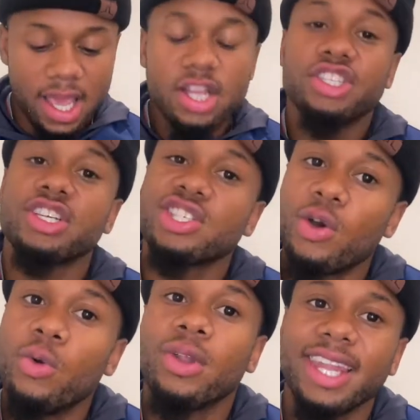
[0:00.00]
just
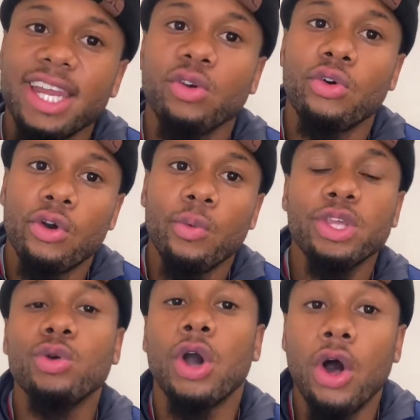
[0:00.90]
so later on when
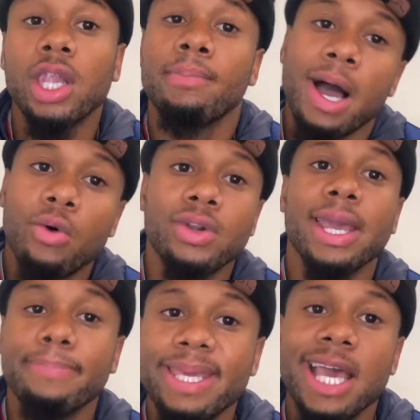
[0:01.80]
you call them out on their
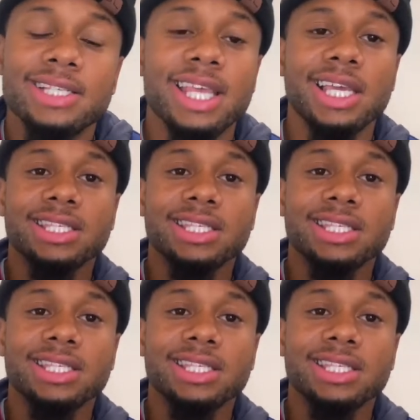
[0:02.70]
B S, they can